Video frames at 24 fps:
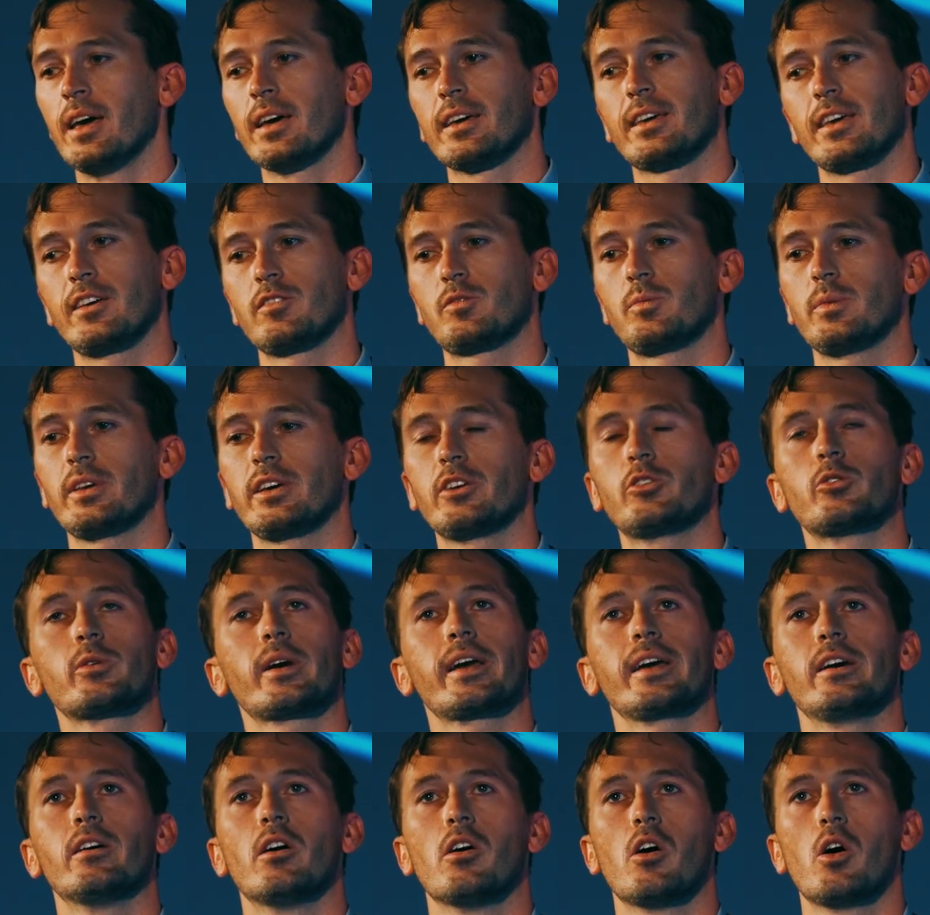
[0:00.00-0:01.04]
gives me
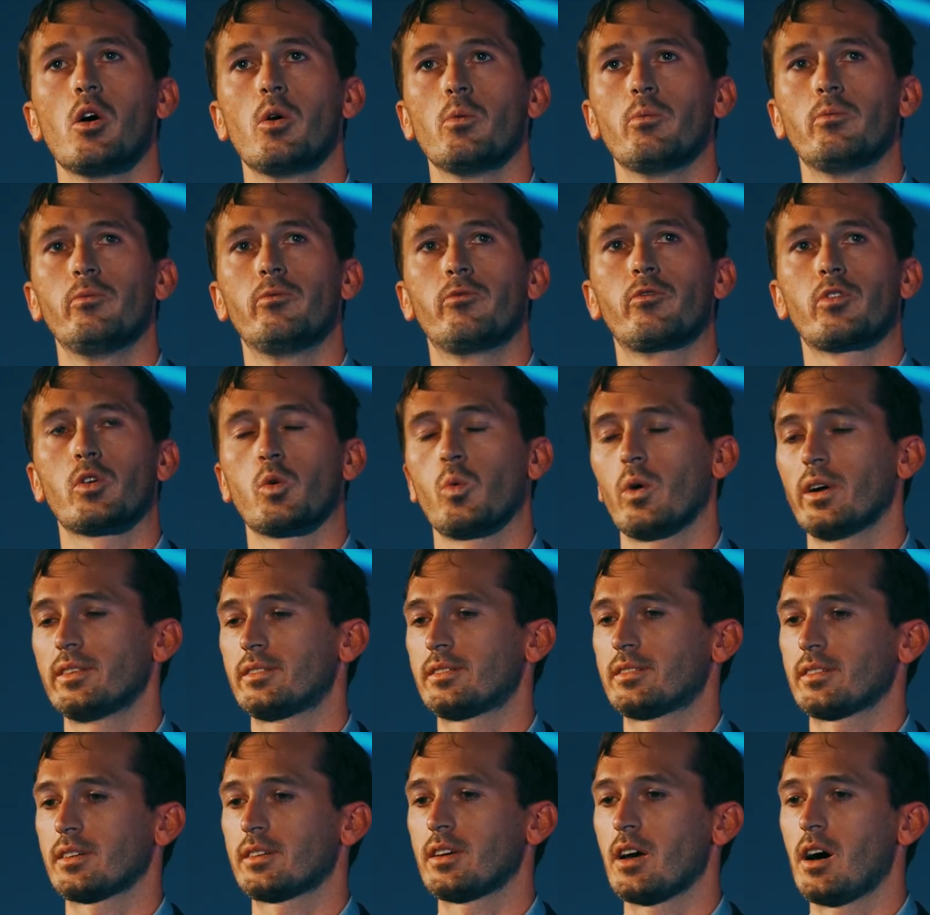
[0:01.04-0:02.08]
great hope for
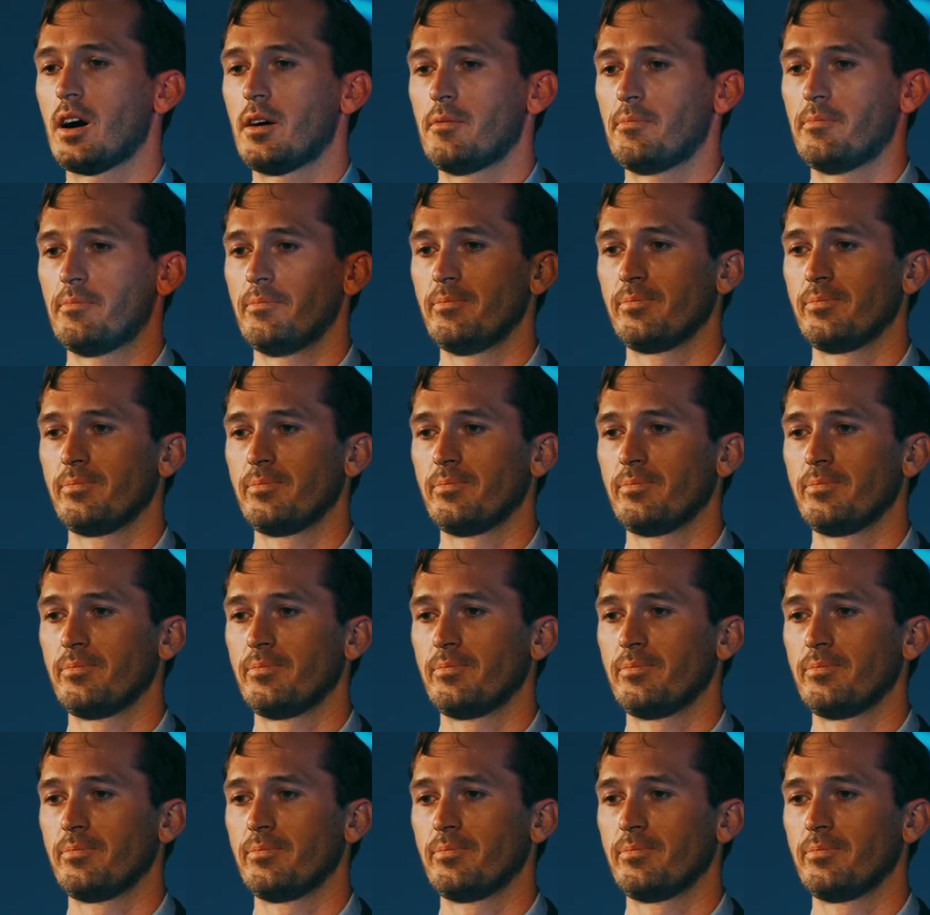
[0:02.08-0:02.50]
what's to come.